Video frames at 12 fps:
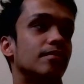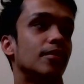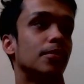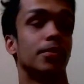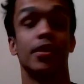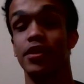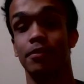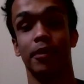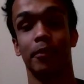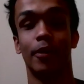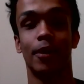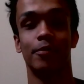words of
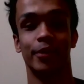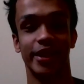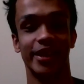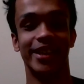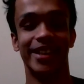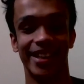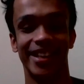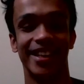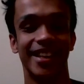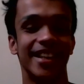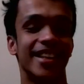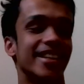my mom, well,
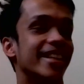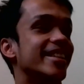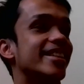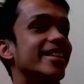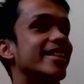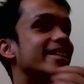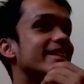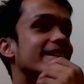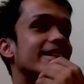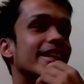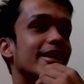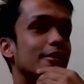that she just
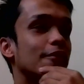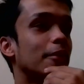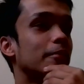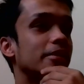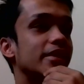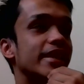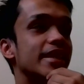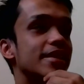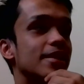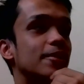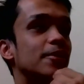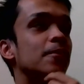said like a couple of days
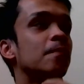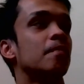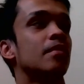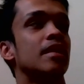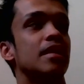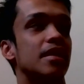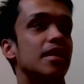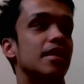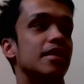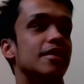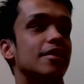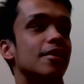ago,
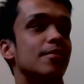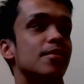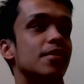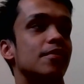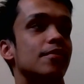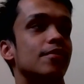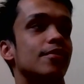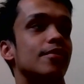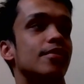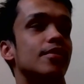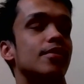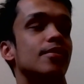in terms of
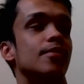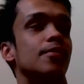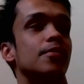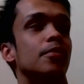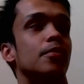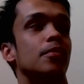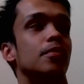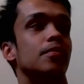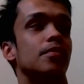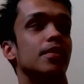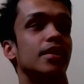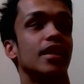
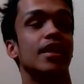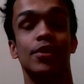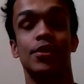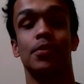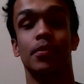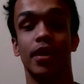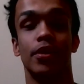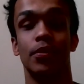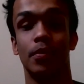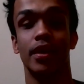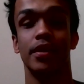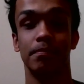getting to where
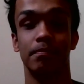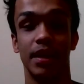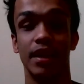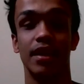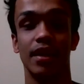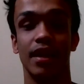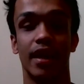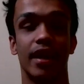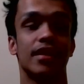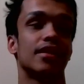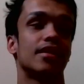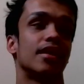you want to be
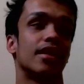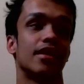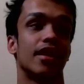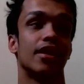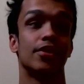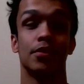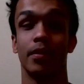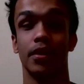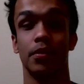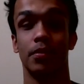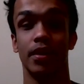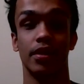at and getting to where
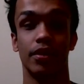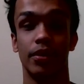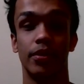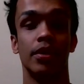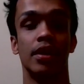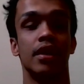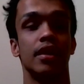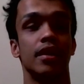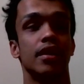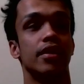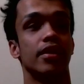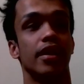you want to go,
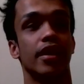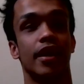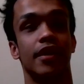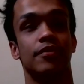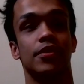you're gonna